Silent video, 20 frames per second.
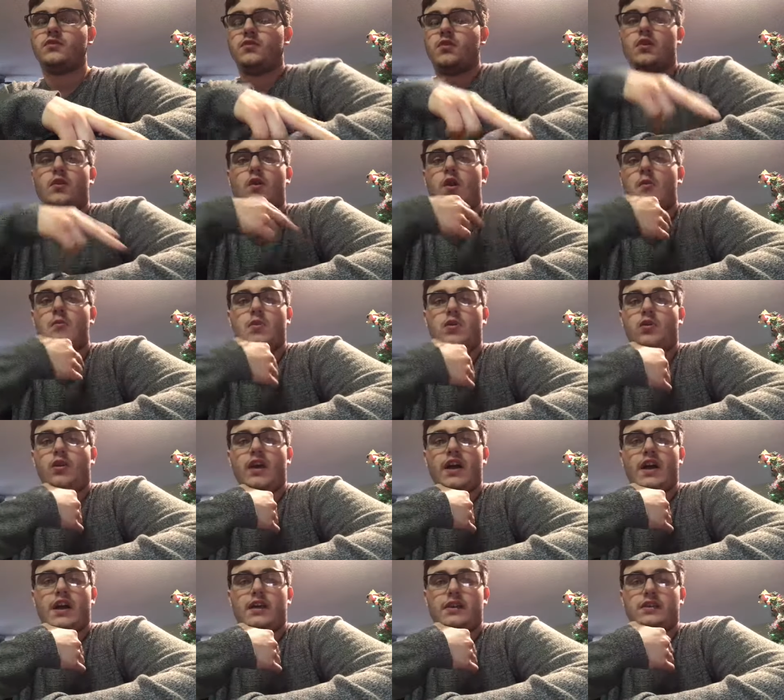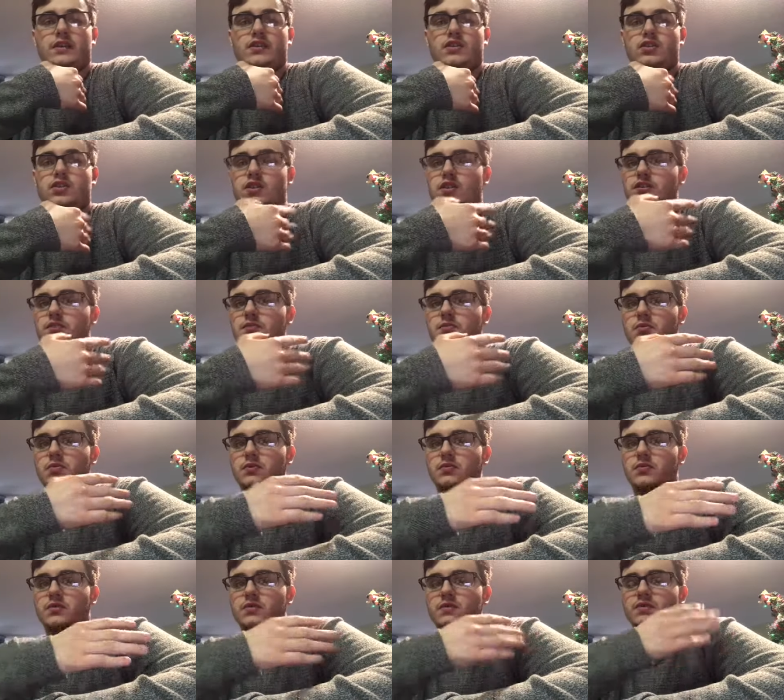Oh, I'm glad she has
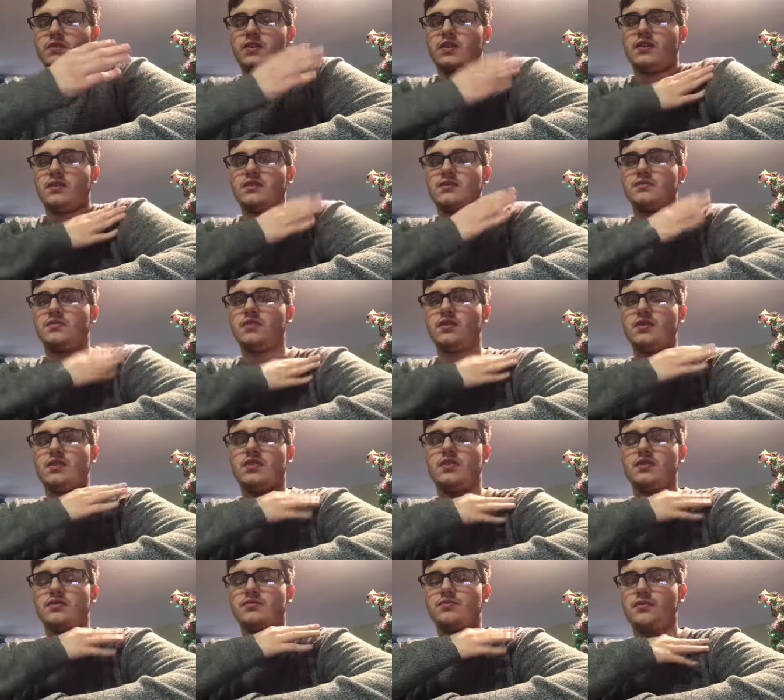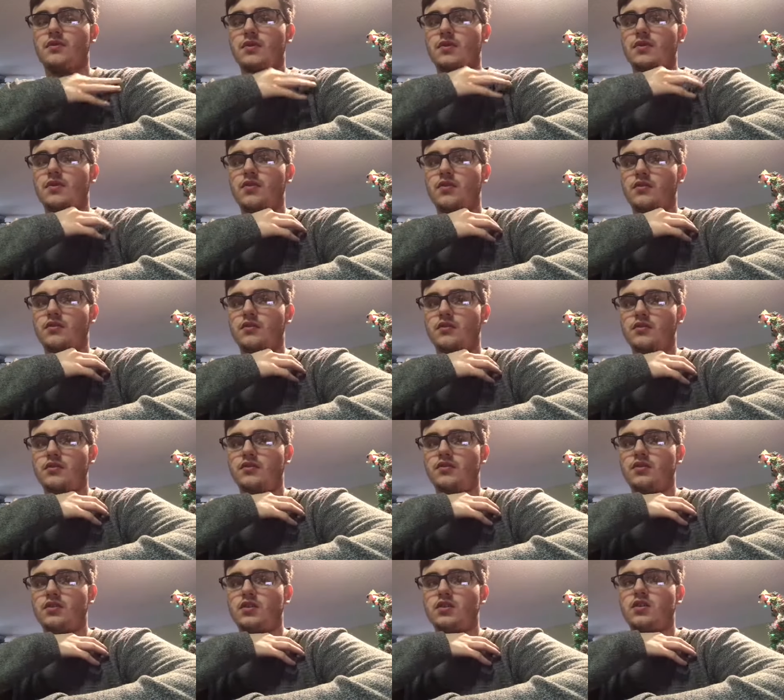one because like it's it's really good
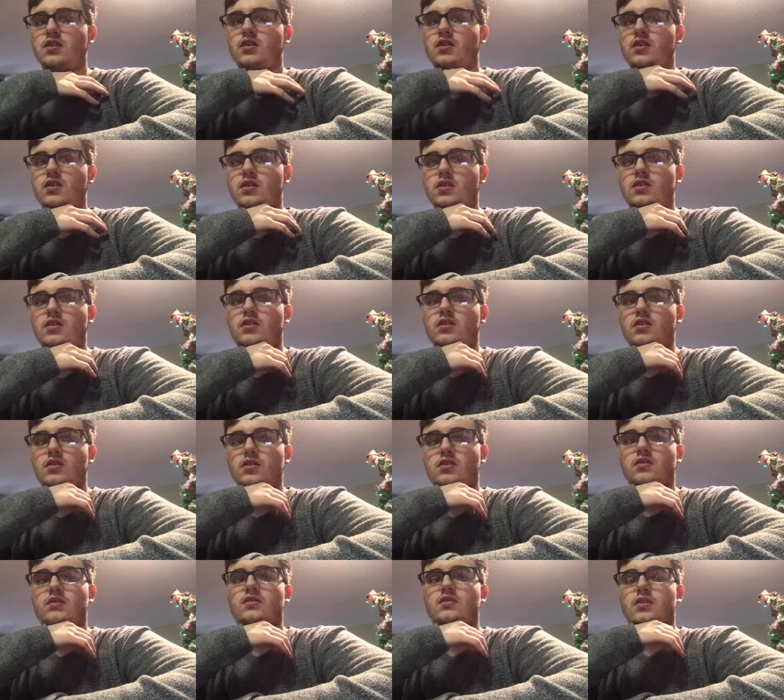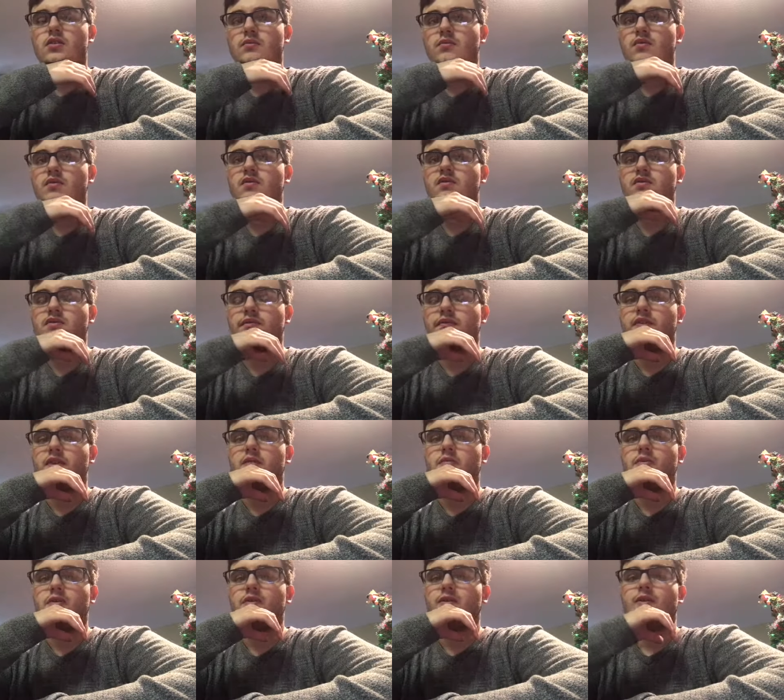to have one as a
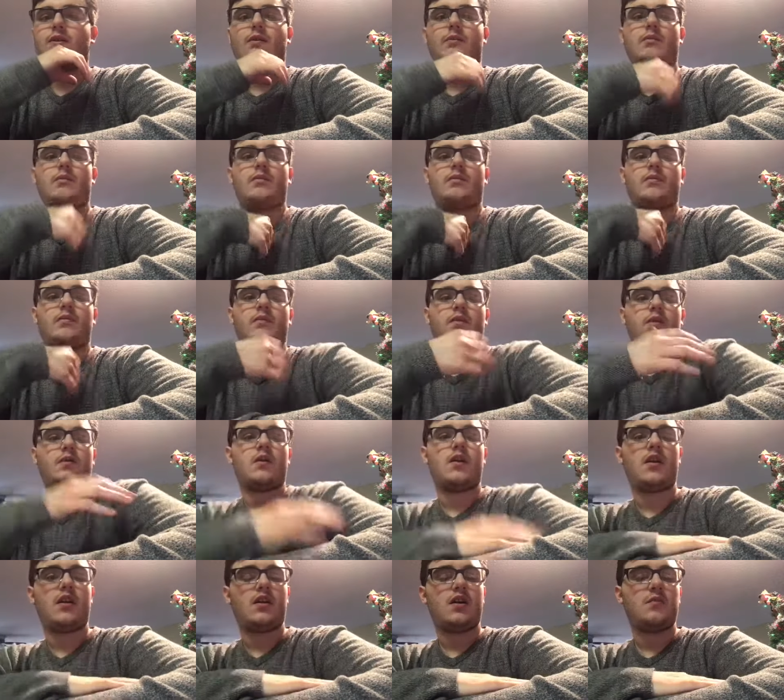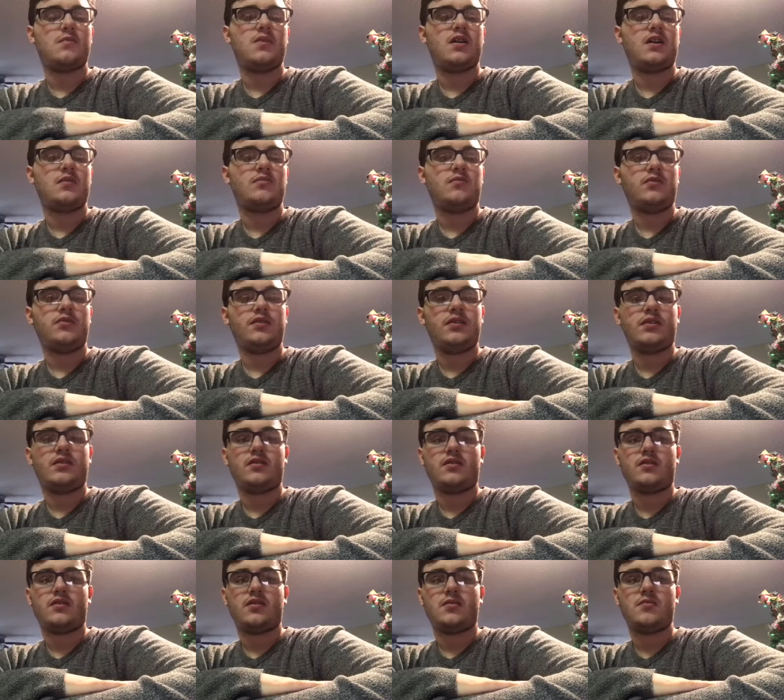family. Like, I, I mean, I'm really.
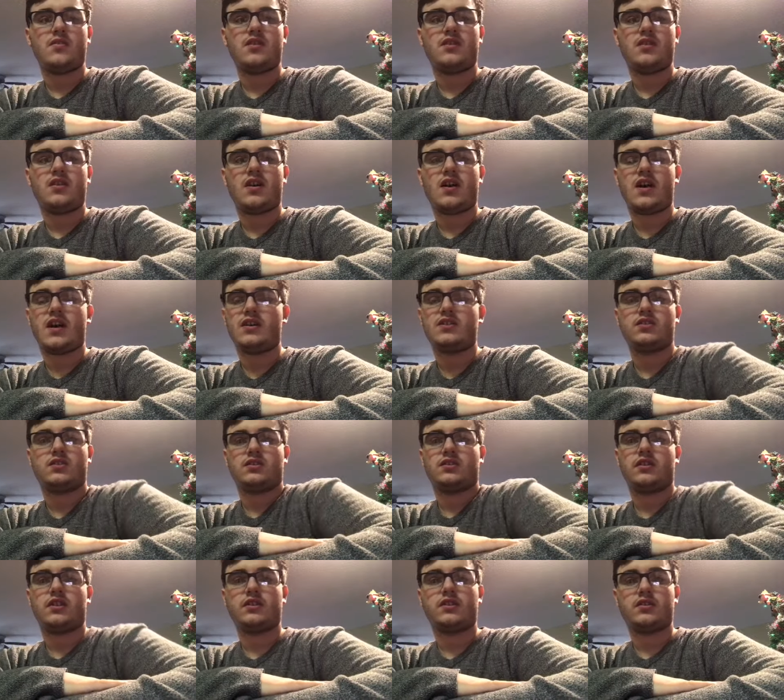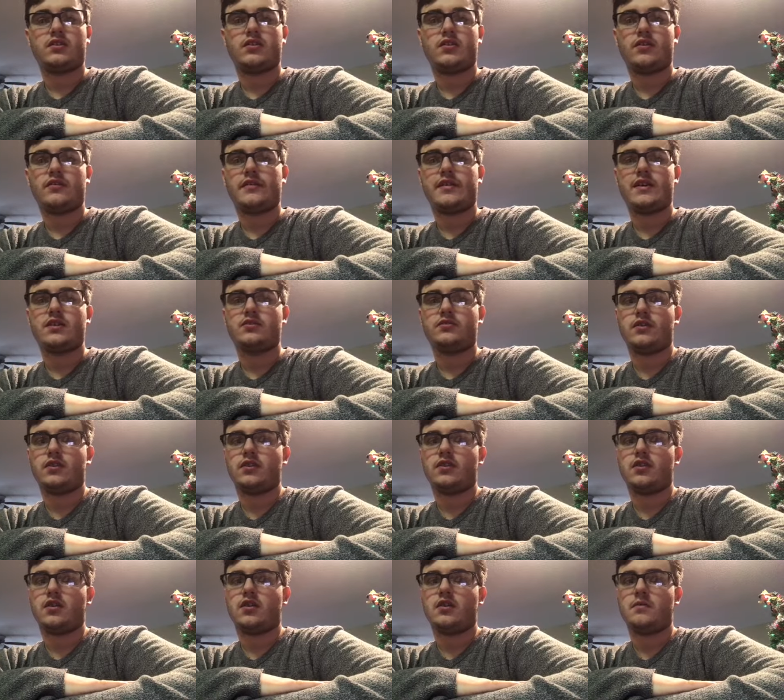I mean, I just like to
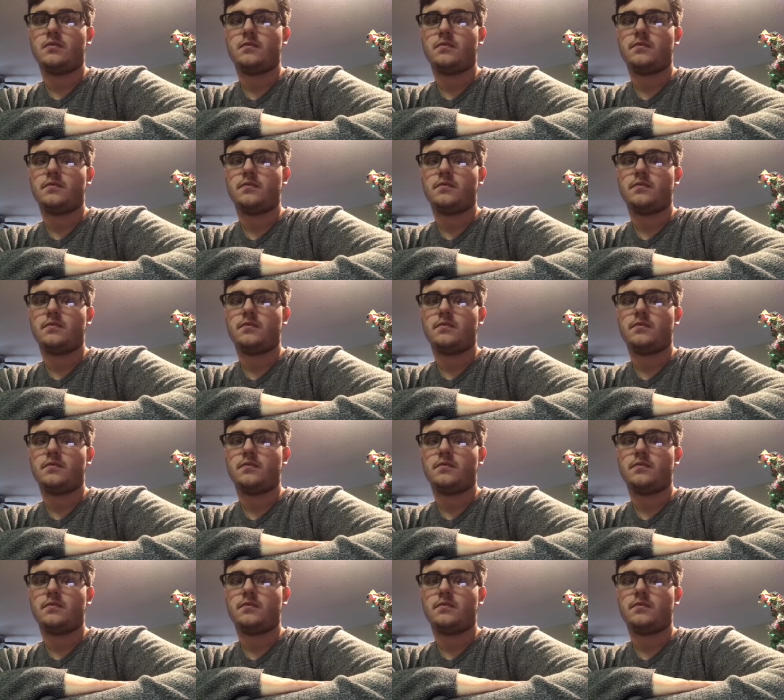congratulate her.